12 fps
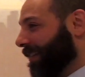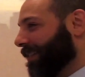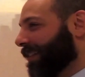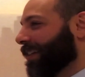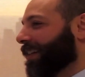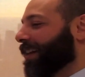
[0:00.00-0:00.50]
it?
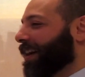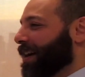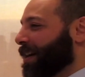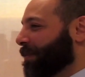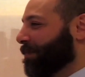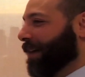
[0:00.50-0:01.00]

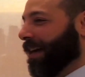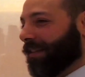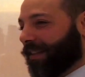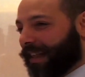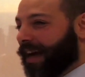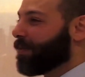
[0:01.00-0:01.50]

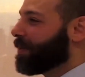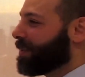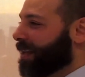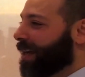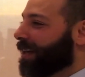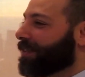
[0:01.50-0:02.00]
And that was
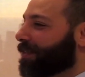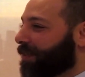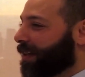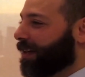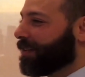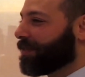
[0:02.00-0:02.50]
the answer,
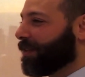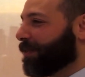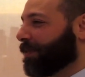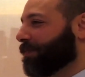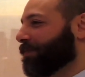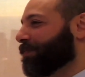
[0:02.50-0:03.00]
yeah.
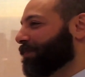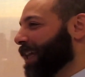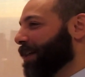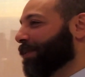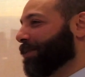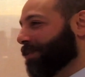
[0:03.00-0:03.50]
So
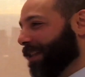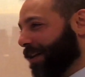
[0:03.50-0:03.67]
that was